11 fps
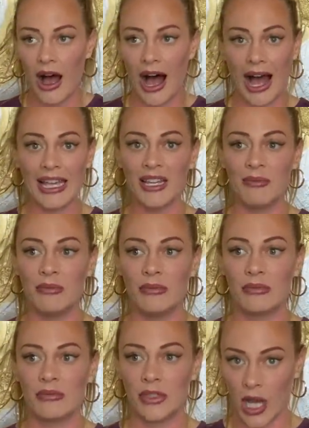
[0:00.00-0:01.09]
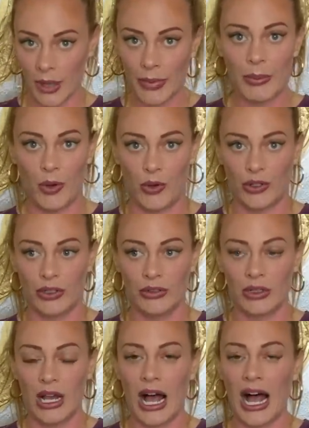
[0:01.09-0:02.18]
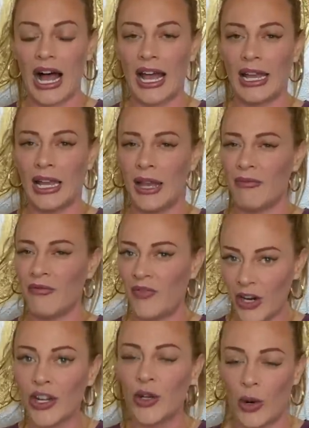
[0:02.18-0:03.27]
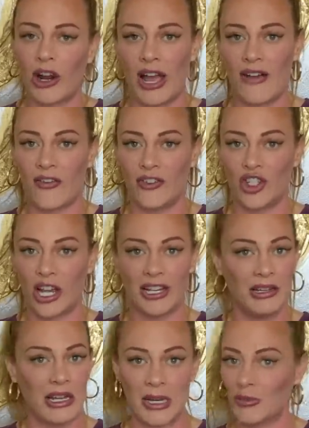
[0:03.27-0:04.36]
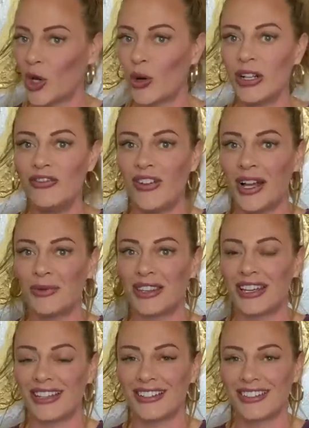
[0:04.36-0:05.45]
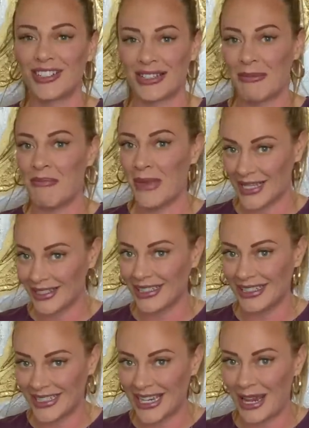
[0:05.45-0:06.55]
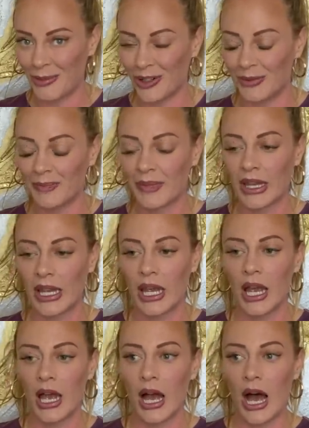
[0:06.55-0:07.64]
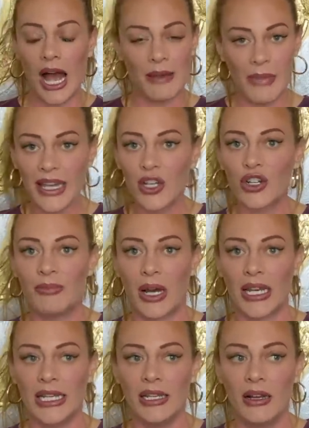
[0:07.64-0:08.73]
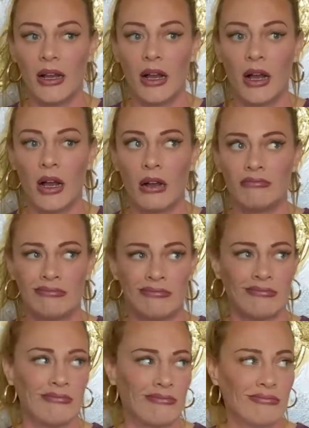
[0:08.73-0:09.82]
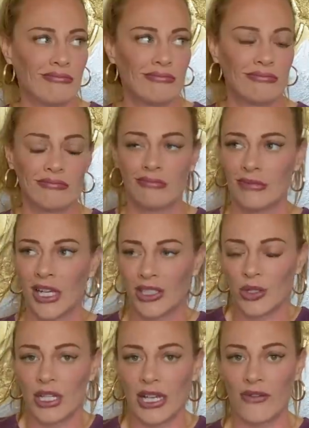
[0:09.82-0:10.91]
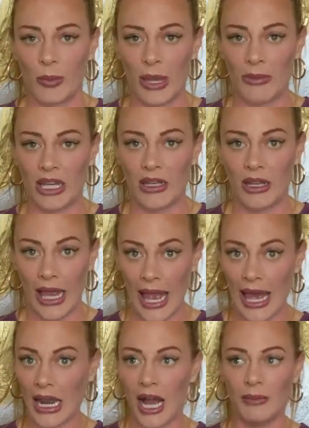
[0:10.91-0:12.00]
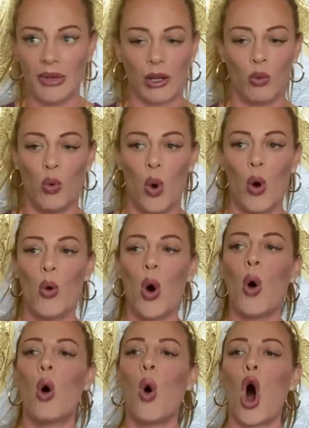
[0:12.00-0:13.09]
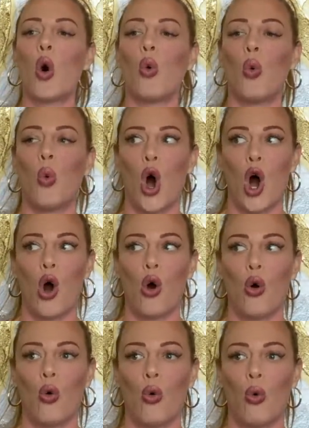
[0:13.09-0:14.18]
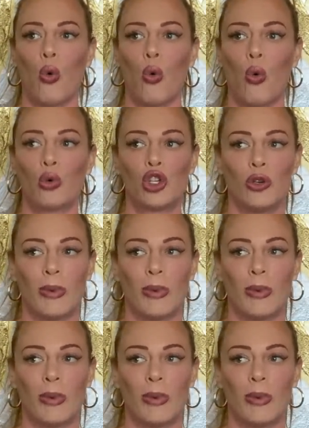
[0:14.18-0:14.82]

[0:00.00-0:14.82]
I am not bipolar. I am very aware I have a vagina, and I'm totally fine with it because I'm mentally stable. I make good money, I could totally have a baby. And I'm like, whoa, whoa, whoa, whoa, whoa, whoa. Too